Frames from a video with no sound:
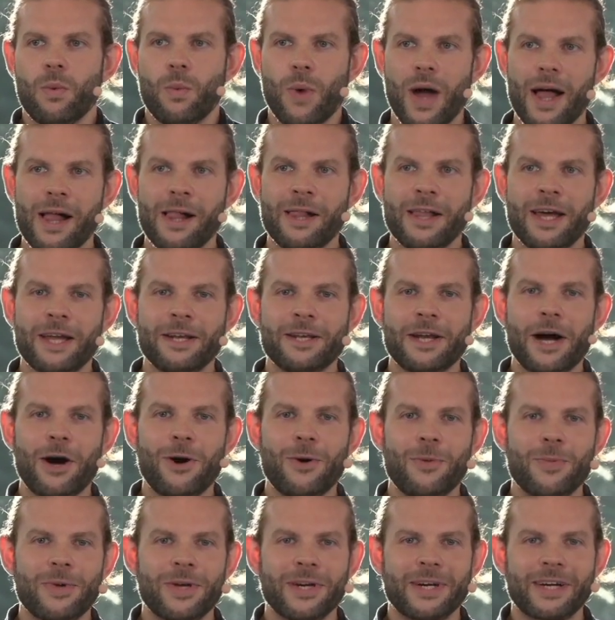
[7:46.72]
Well, and
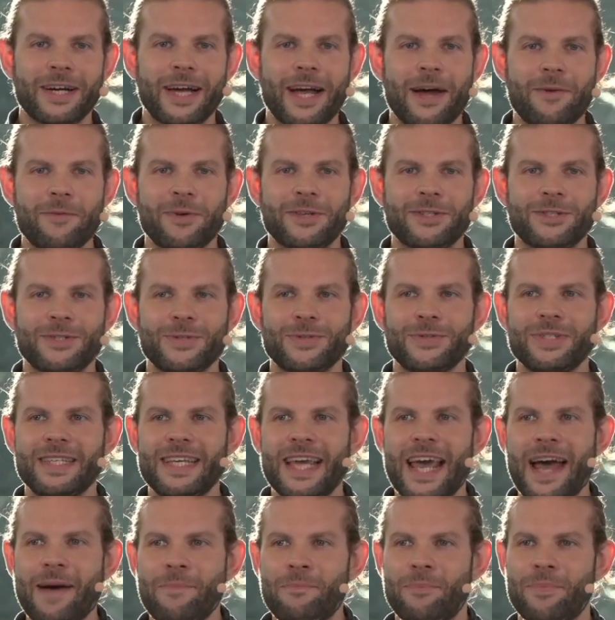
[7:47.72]
now we are coming to
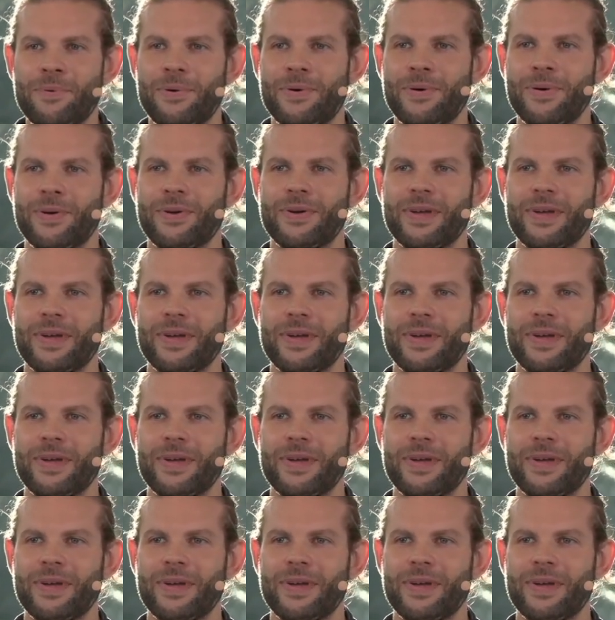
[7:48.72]
the app.